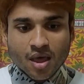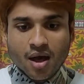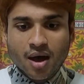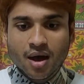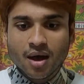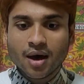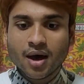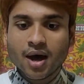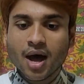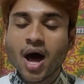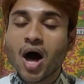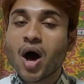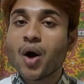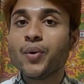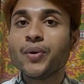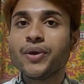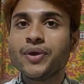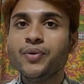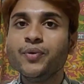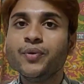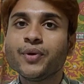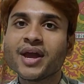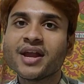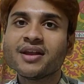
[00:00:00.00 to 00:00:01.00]
how
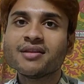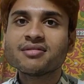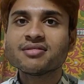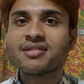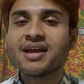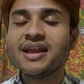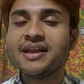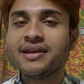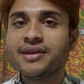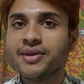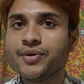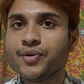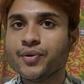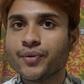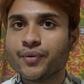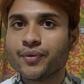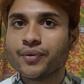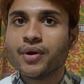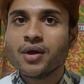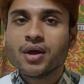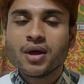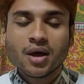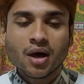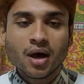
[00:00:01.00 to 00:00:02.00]
you can send
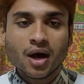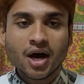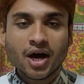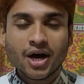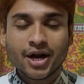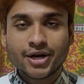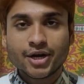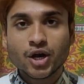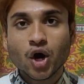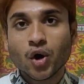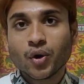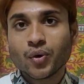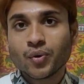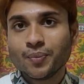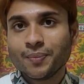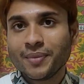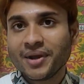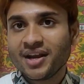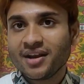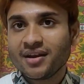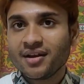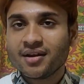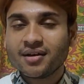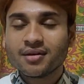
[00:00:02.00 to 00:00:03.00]
your
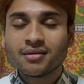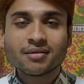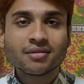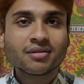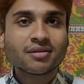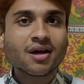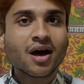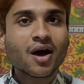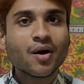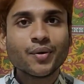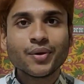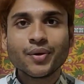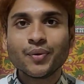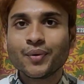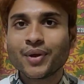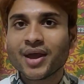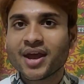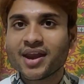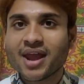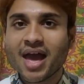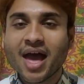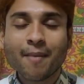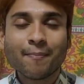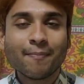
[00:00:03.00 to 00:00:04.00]
documents, how you
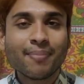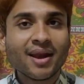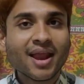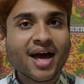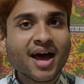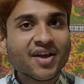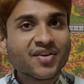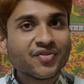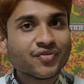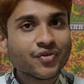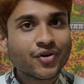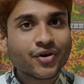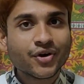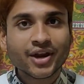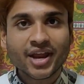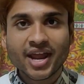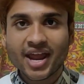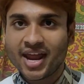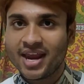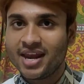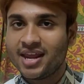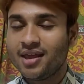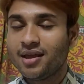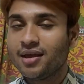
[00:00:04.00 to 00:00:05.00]
can apply for
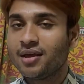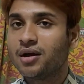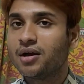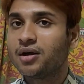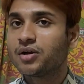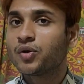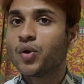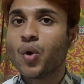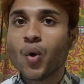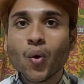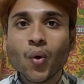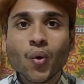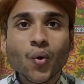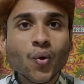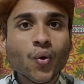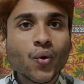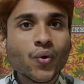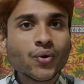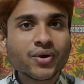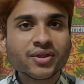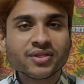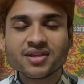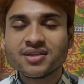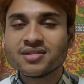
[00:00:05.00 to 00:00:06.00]
any
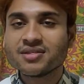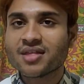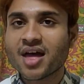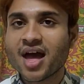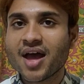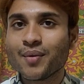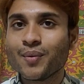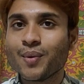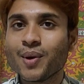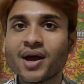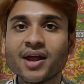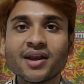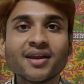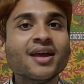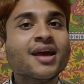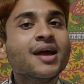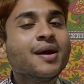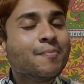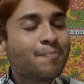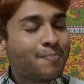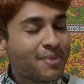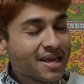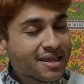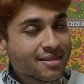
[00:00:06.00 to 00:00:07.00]
course in Taiwan,
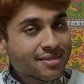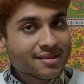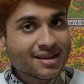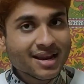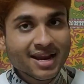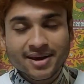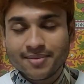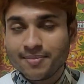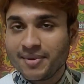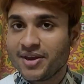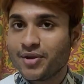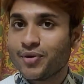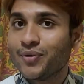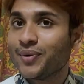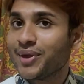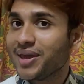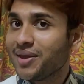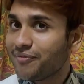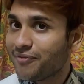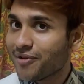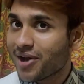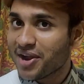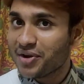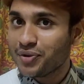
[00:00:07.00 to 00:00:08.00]
please let me know.
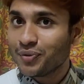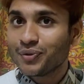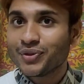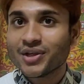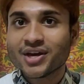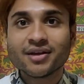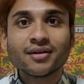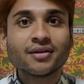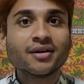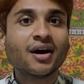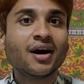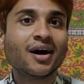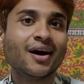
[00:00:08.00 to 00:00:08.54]
If I know the